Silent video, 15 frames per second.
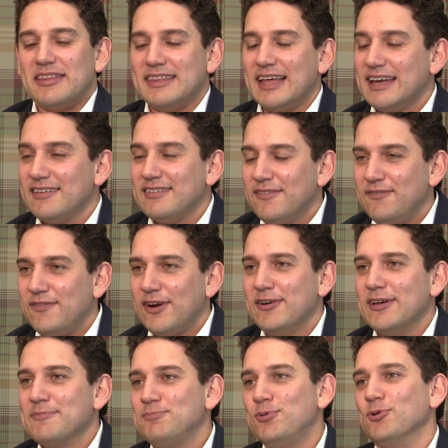That is a
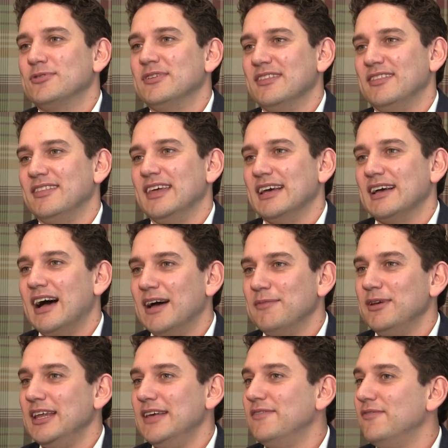very important thing I
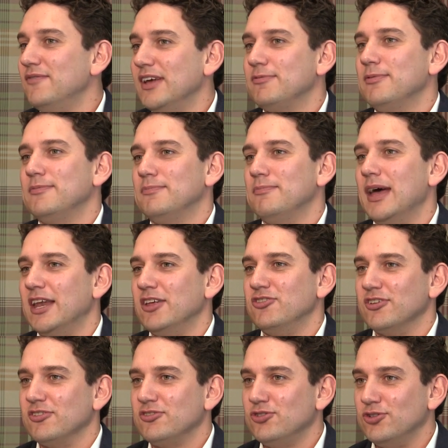believe investment
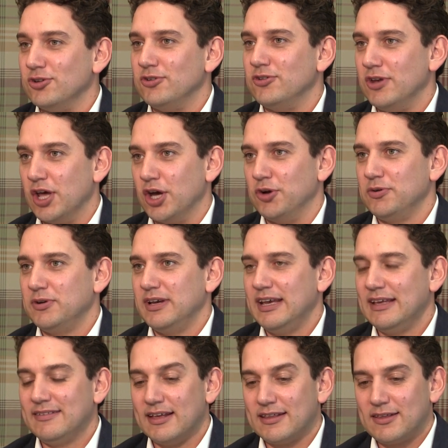managers should know,
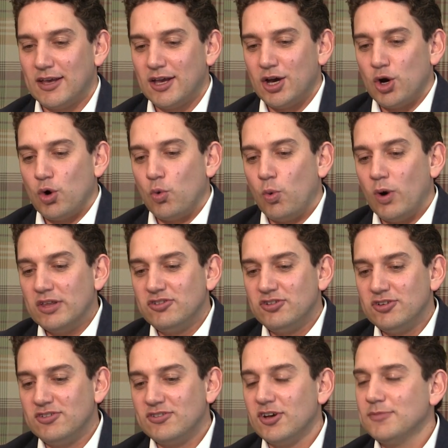is that
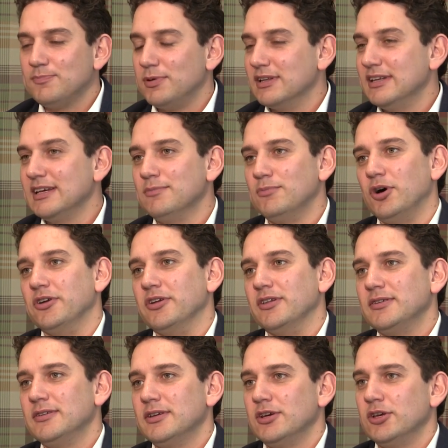once you start building a
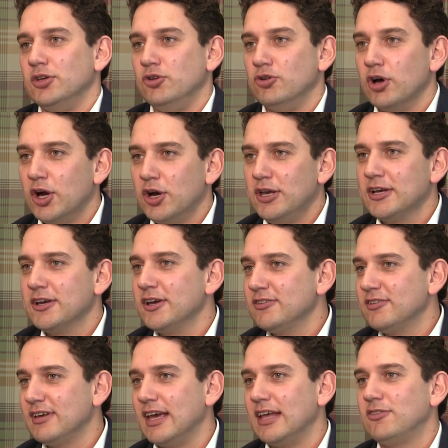model, you're only
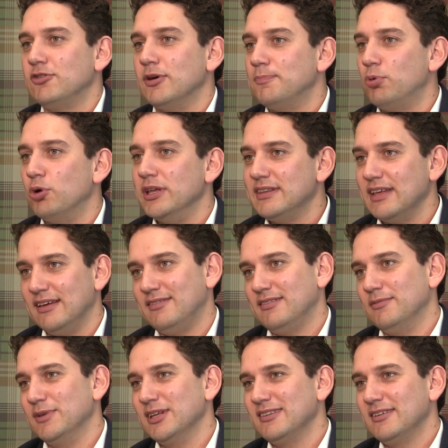going to get to a point
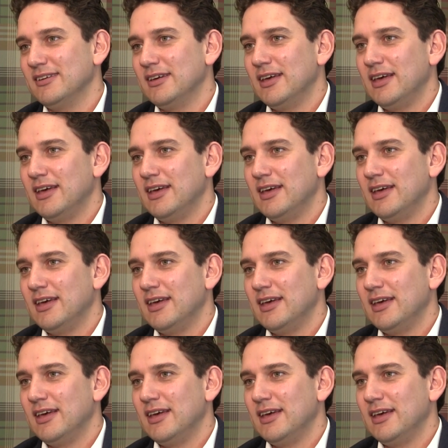estimate.